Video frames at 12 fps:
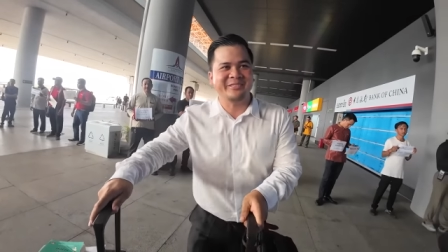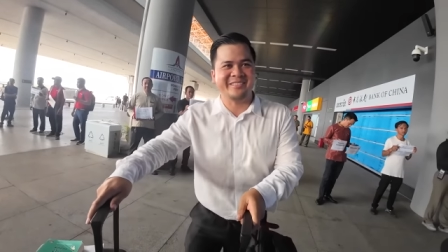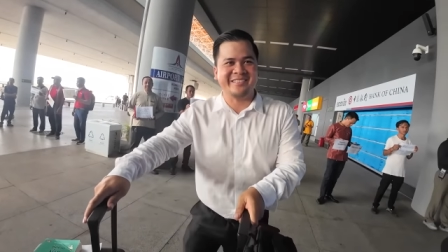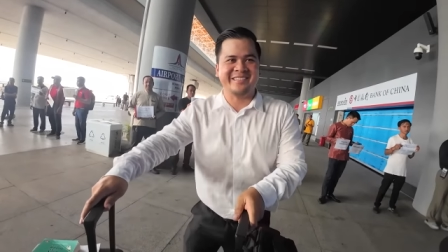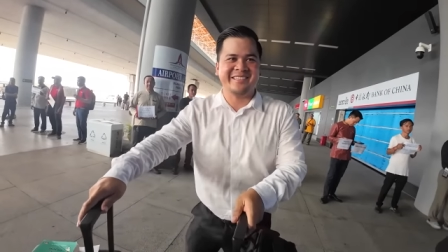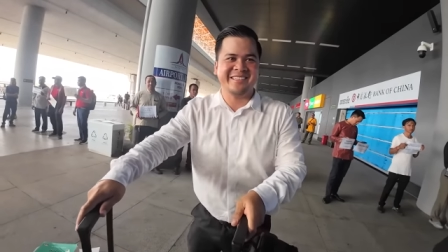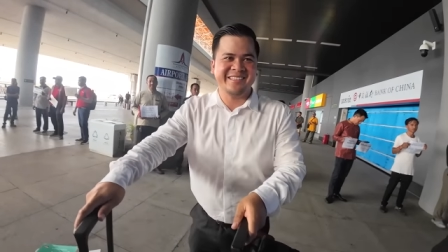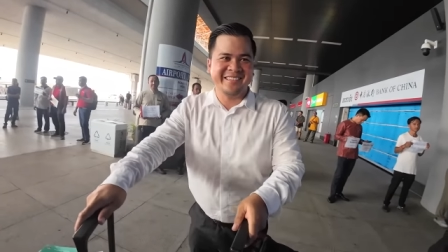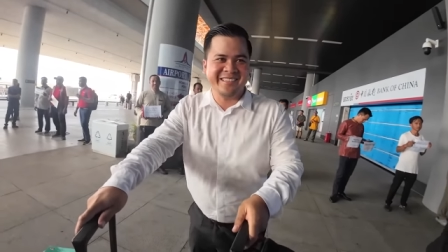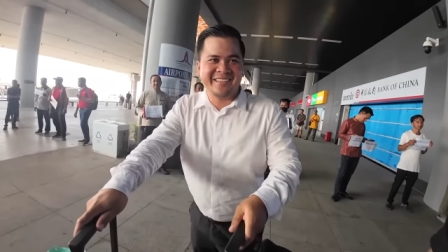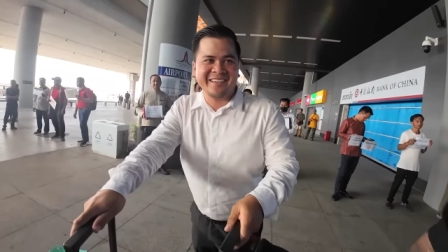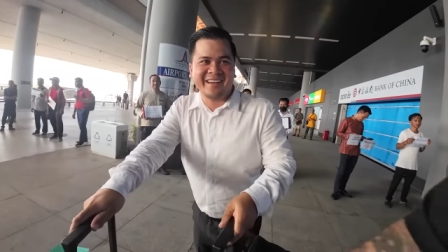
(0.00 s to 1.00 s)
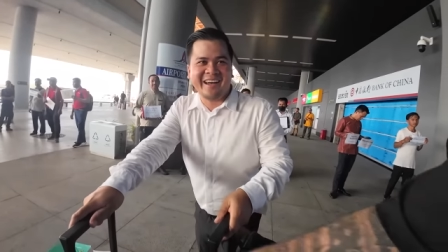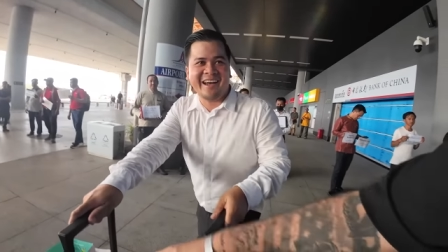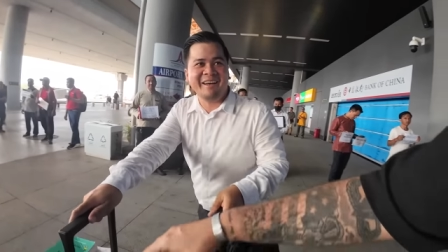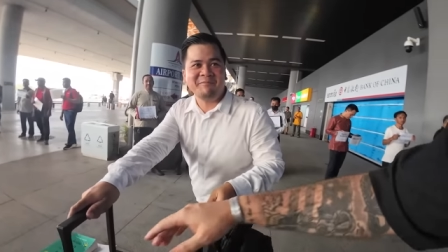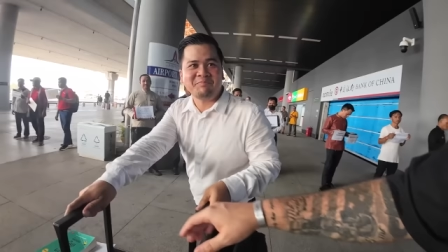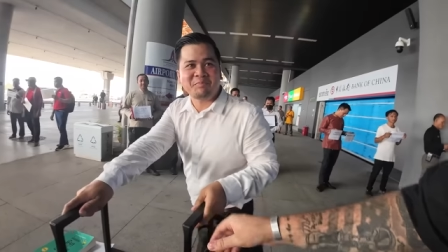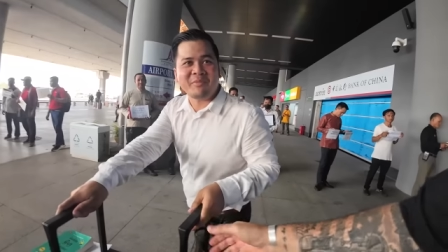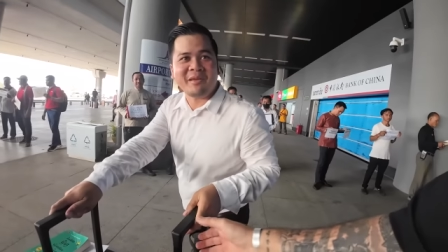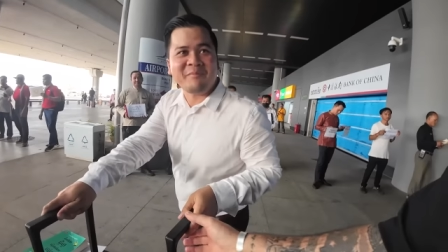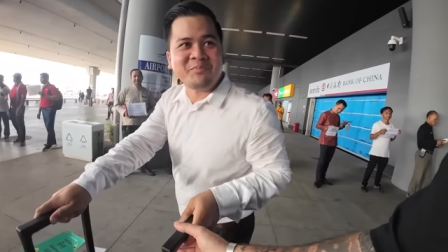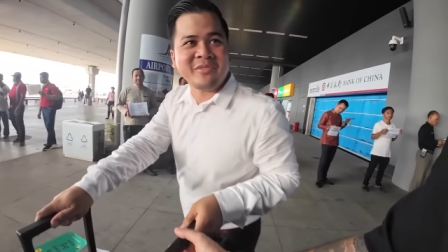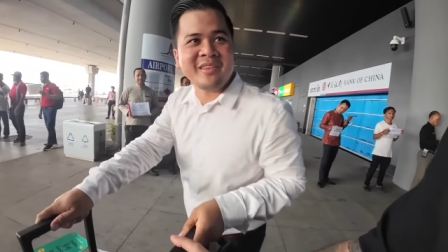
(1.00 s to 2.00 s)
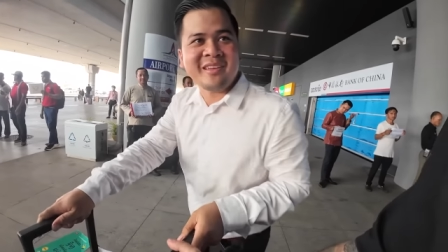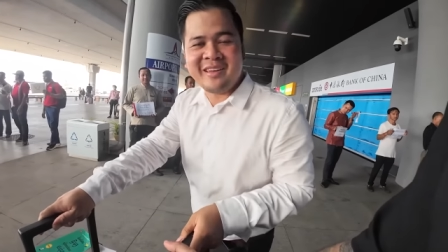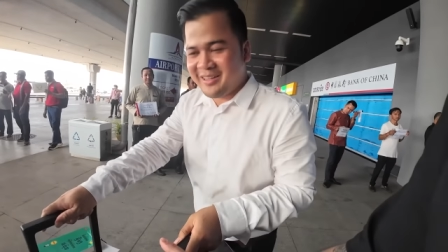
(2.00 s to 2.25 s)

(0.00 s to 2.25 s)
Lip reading: Nice to meet you. Here, let me help you with this one.